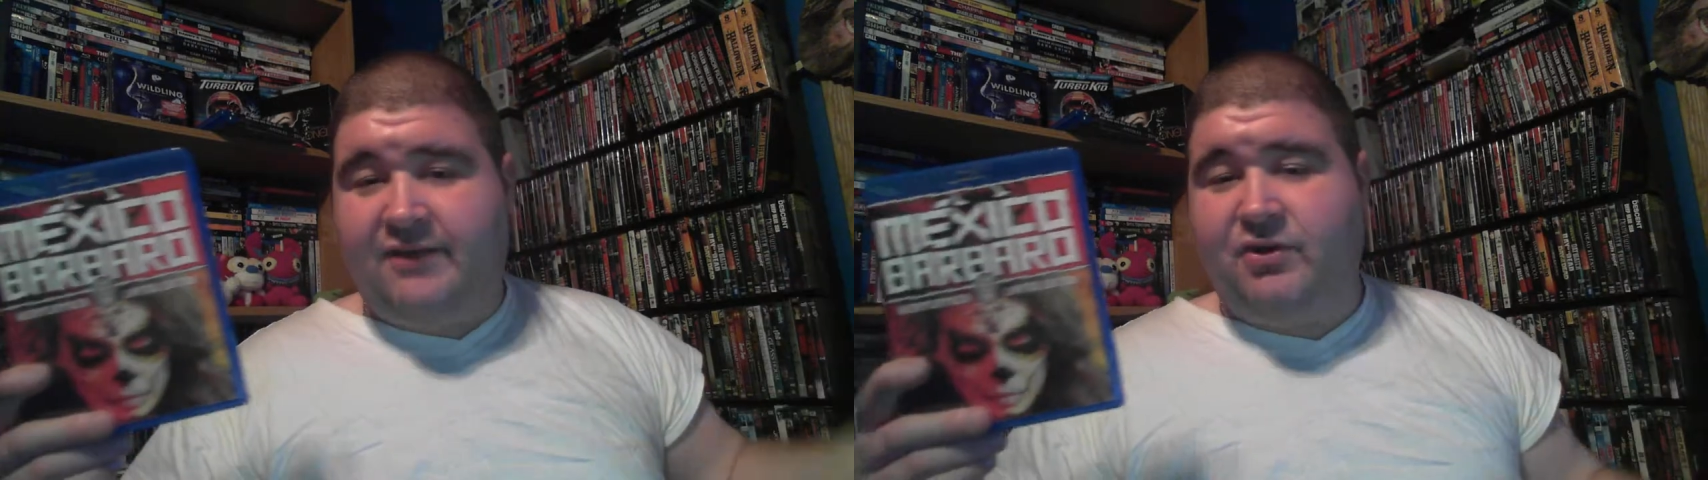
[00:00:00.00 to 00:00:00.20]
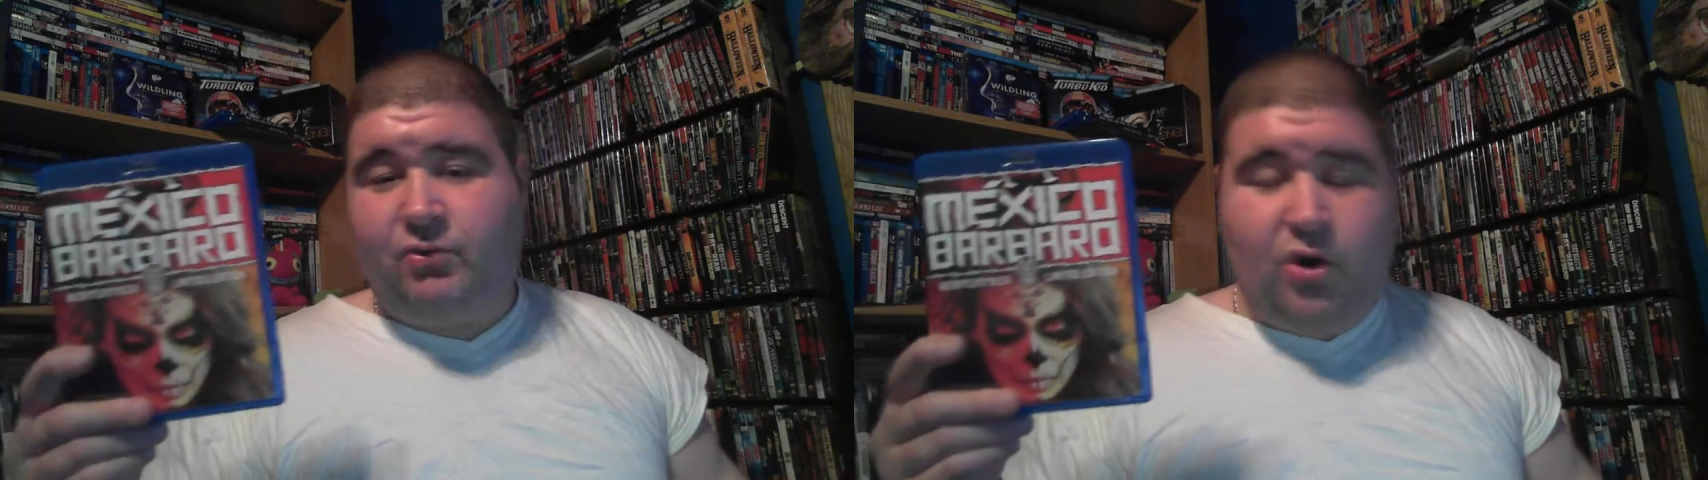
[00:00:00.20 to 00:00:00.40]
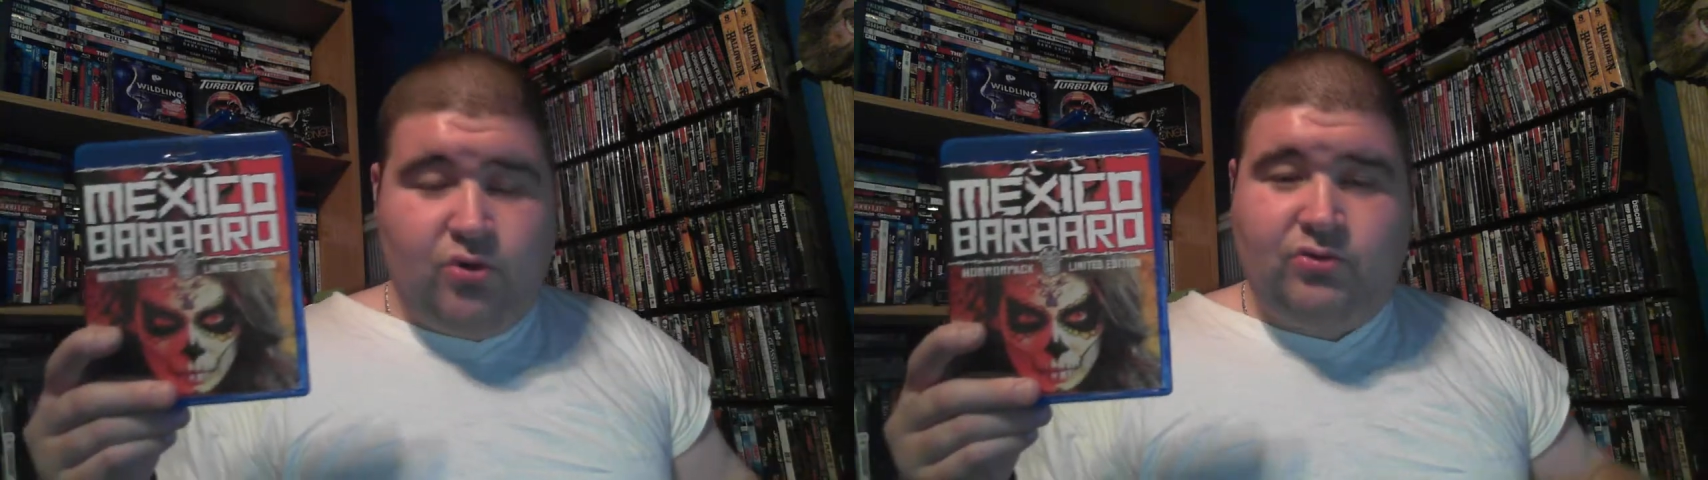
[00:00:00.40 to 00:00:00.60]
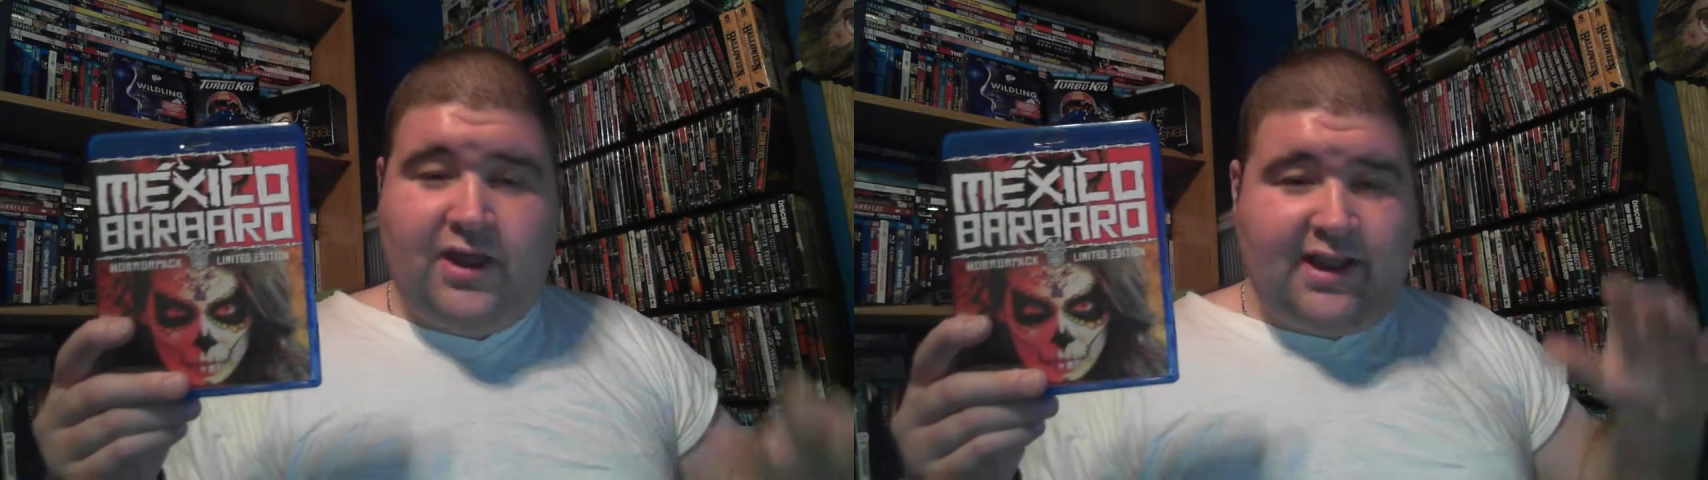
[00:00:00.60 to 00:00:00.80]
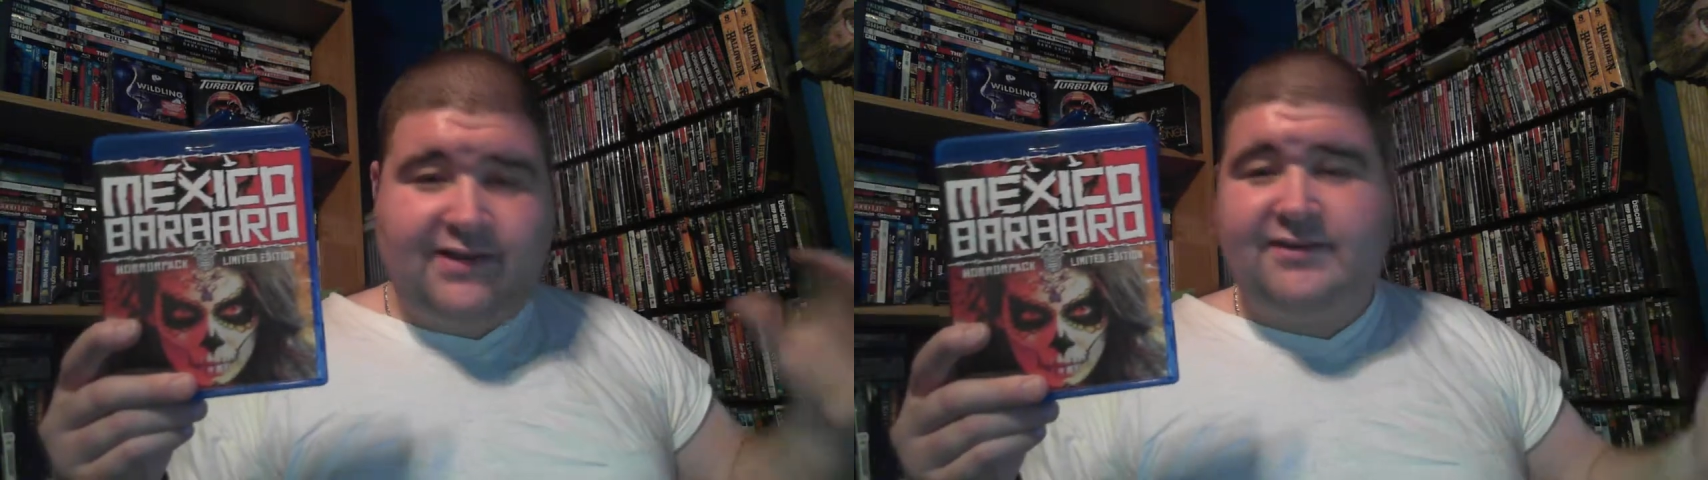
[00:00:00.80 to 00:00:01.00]
their own,
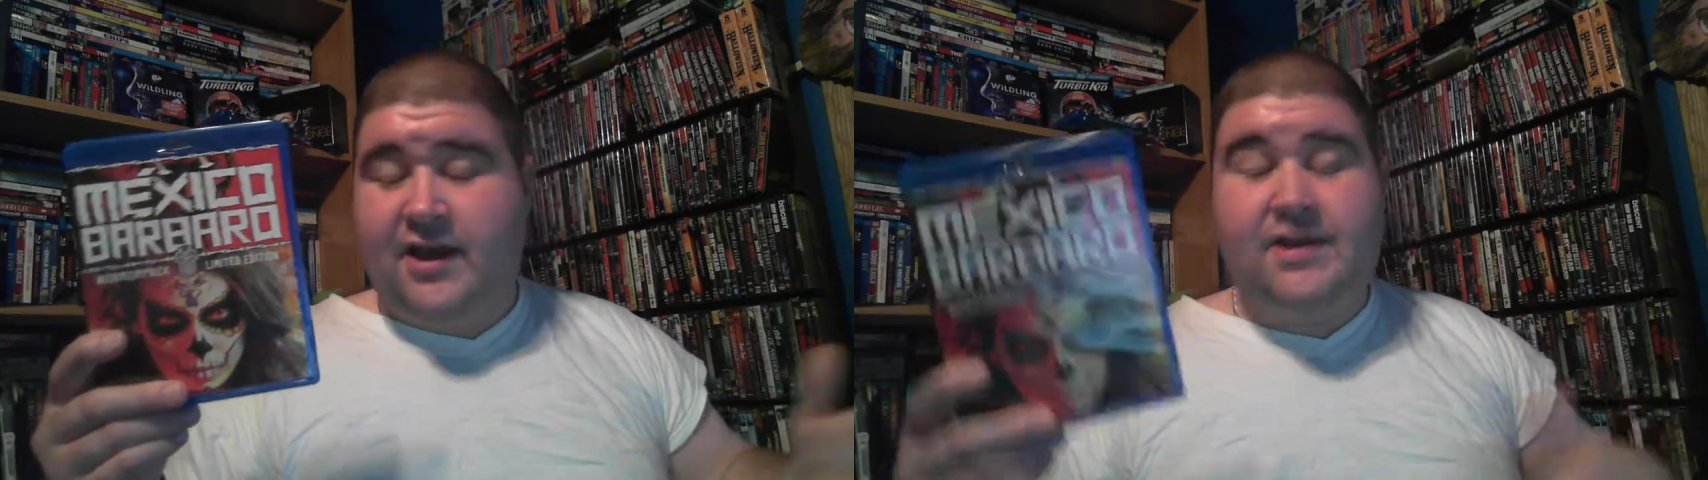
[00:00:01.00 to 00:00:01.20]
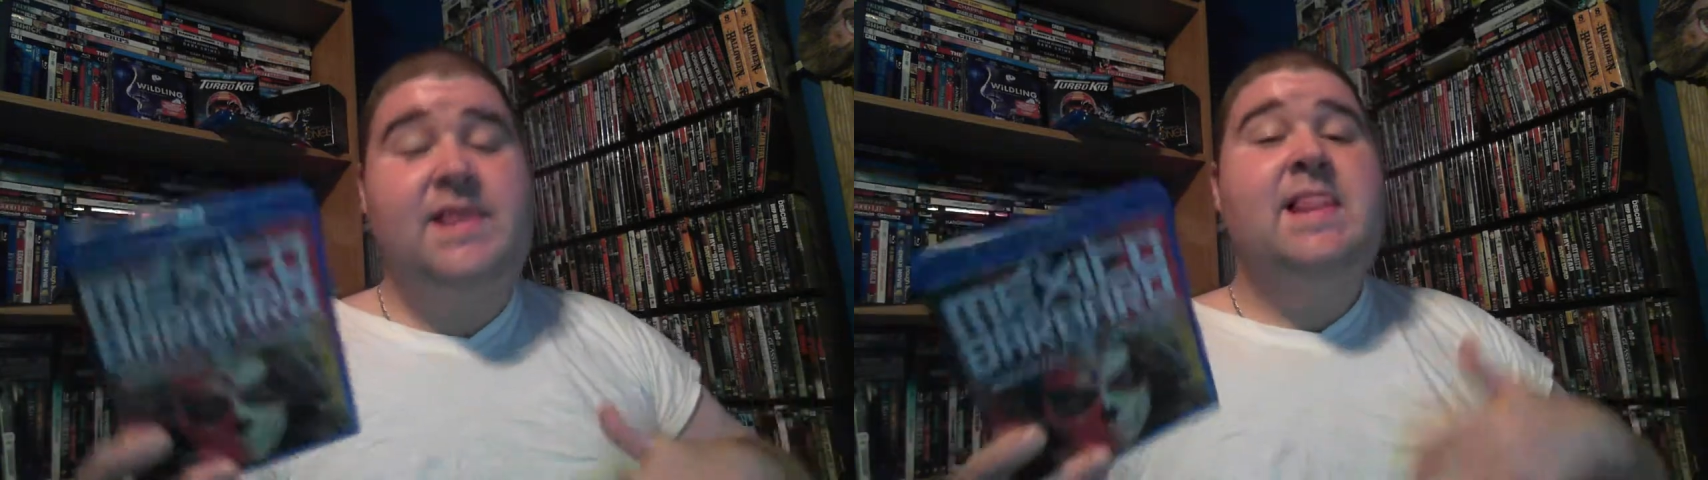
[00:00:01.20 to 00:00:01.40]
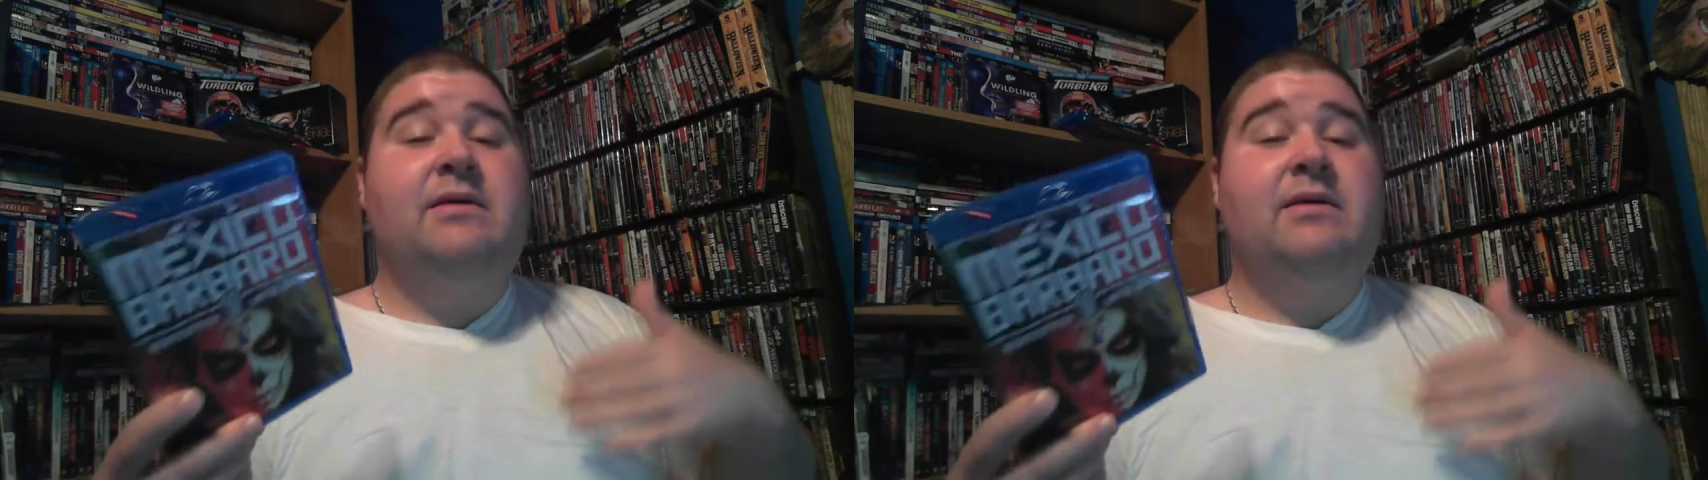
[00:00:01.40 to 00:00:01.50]
like I said.